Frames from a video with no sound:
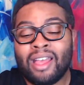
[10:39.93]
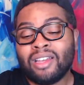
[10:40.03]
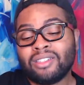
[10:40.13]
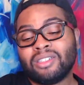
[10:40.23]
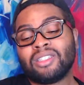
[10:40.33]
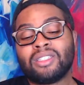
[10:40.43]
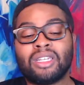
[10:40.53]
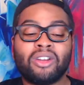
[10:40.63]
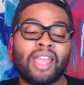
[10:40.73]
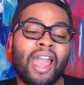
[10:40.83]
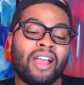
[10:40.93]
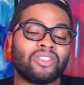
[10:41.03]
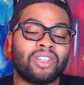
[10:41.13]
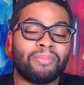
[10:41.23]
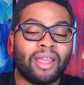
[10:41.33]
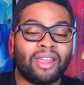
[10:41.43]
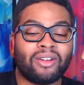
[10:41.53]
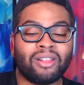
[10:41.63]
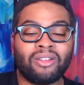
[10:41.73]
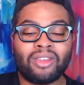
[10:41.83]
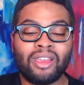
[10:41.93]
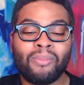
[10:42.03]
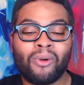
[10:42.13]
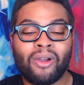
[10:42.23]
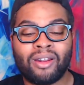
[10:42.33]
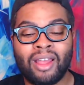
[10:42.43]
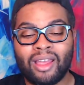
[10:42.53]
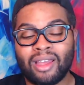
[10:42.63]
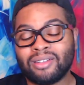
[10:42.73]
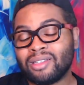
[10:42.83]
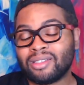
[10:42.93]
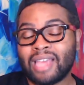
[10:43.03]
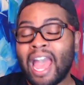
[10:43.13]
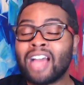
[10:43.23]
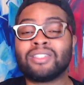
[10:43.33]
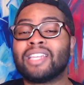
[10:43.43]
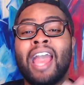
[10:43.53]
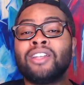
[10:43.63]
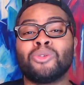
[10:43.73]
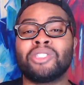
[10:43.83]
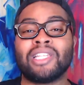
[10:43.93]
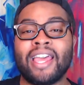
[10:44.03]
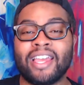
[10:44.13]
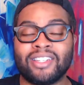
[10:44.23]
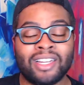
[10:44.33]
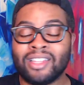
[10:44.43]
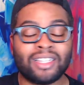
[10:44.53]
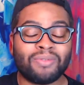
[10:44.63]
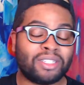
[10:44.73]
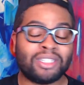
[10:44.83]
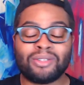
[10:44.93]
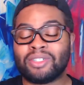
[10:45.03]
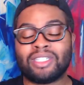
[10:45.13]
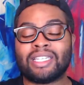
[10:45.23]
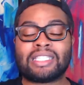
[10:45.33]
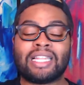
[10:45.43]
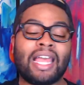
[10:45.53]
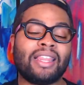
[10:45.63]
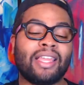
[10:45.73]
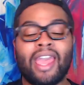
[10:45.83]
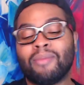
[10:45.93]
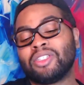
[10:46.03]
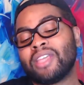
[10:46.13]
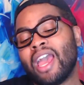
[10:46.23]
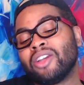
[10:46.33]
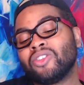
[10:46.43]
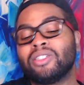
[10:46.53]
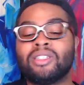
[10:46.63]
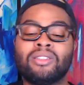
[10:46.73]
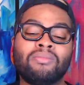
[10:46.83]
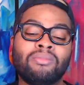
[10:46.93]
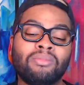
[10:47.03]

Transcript: just sitting here casually playing her little keyboard, and just casual slayage. That's what she's doing, she's just slaying the game, just casually, just